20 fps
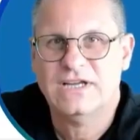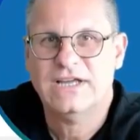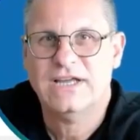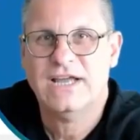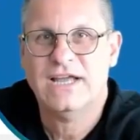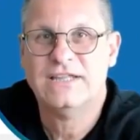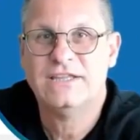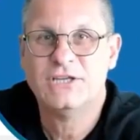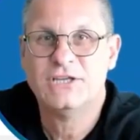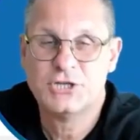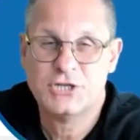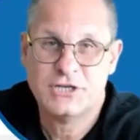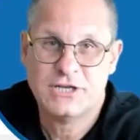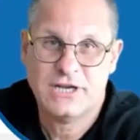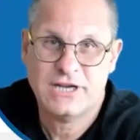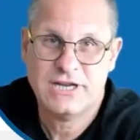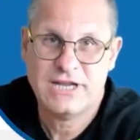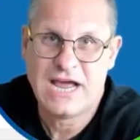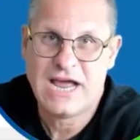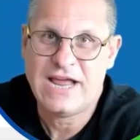
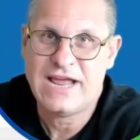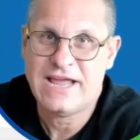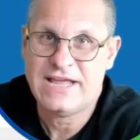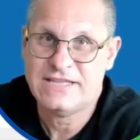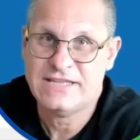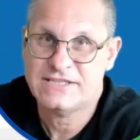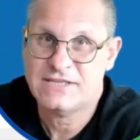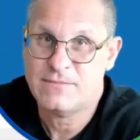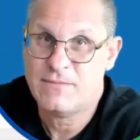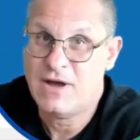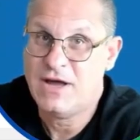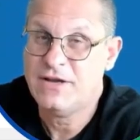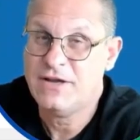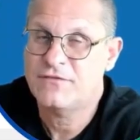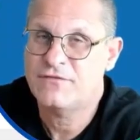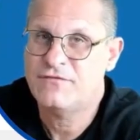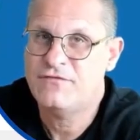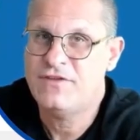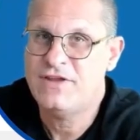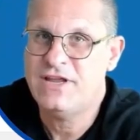Additionally, I add some other
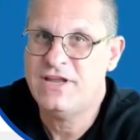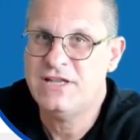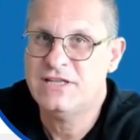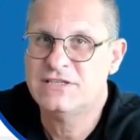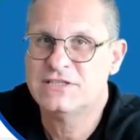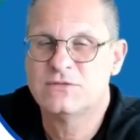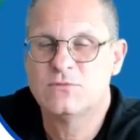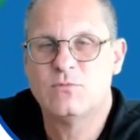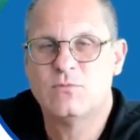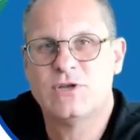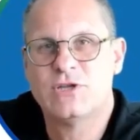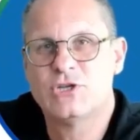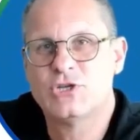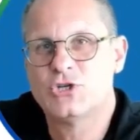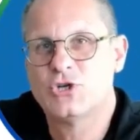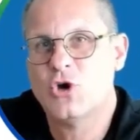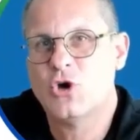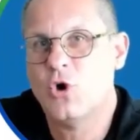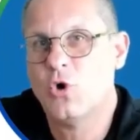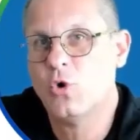fields which
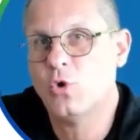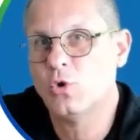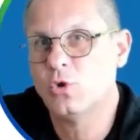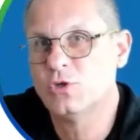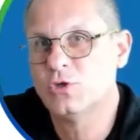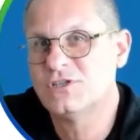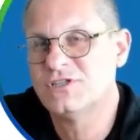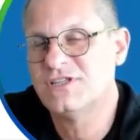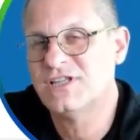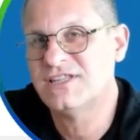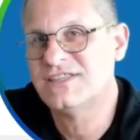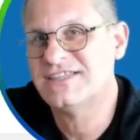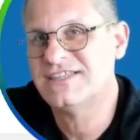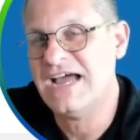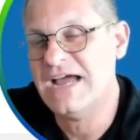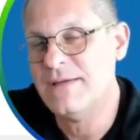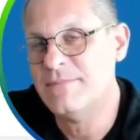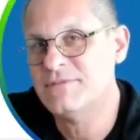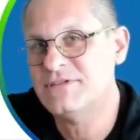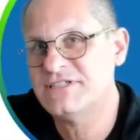hold the
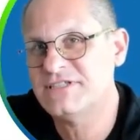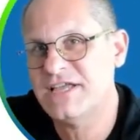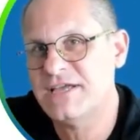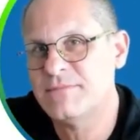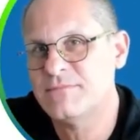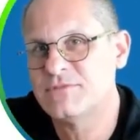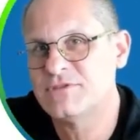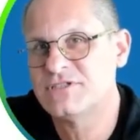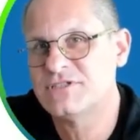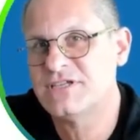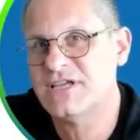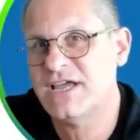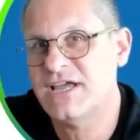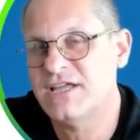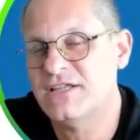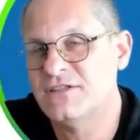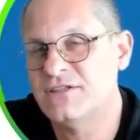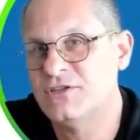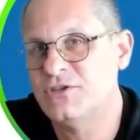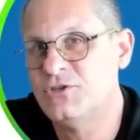timestamps
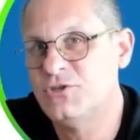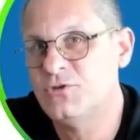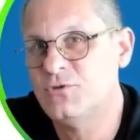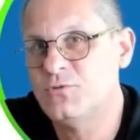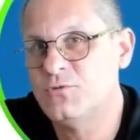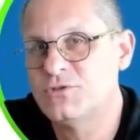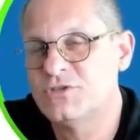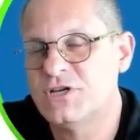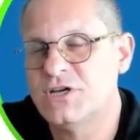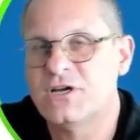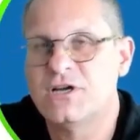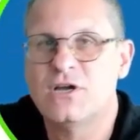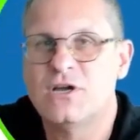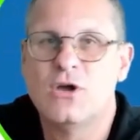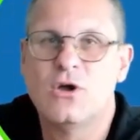and the user